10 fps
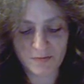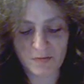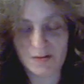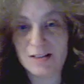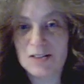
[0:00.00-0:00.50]

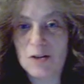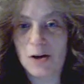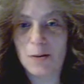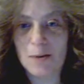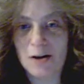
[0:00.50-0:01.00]
Let's
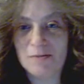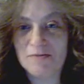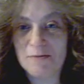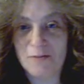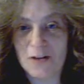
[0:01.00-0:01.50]
talk about
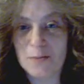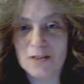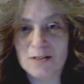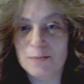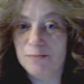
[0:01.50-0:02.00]

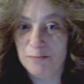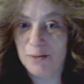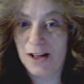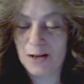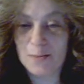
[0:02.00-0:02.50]
FEMA's
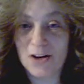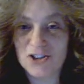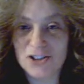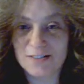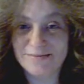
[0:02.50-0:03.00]
black
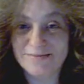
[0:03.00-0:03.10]
budget,